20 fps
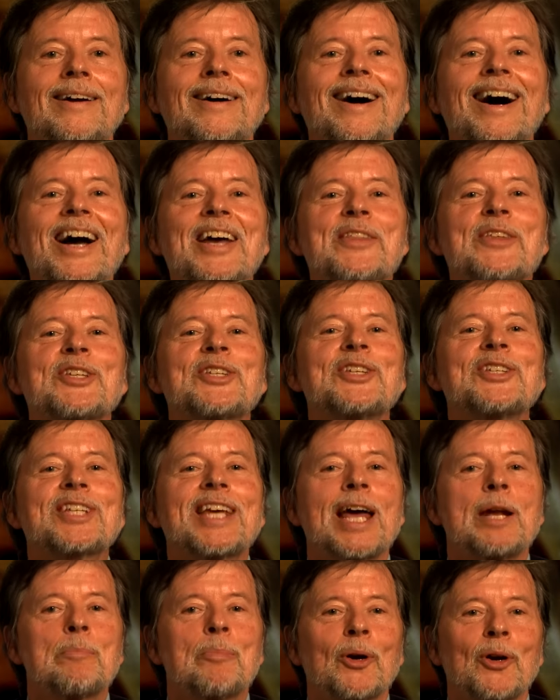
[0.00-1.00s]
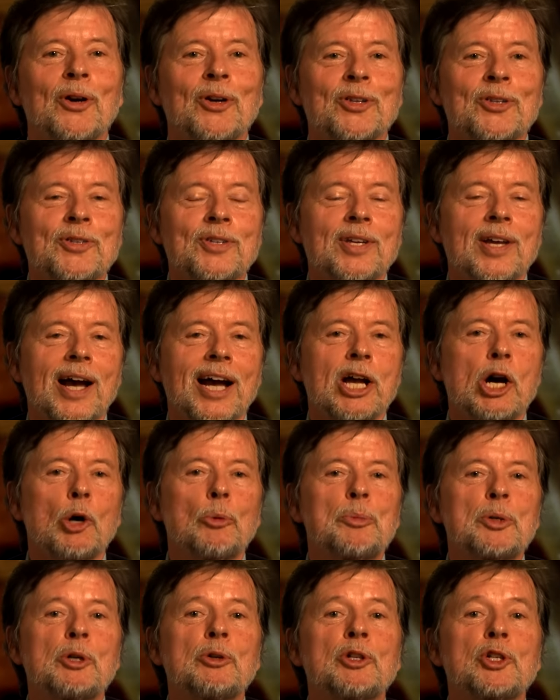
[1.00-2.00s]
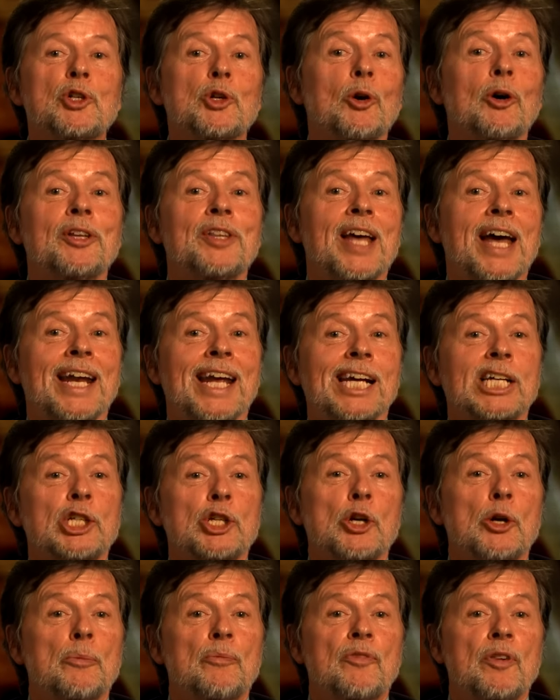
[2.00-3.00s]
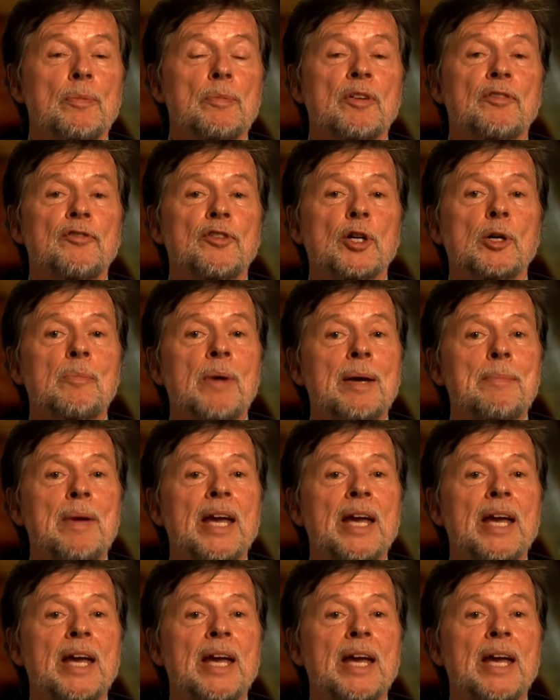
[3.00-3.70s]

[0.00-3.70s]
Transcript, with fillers: Hi, this is Ken Burns. I hope you enjoyed that excerpt from the film I